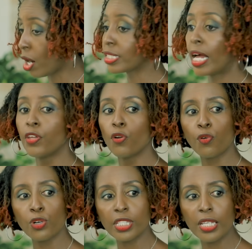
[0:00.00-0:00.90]
girls. And then
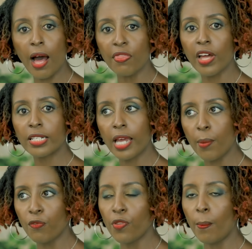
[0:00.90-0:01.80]
of course at that
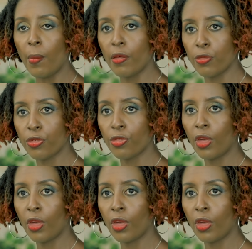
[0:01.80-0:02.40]
time of the month.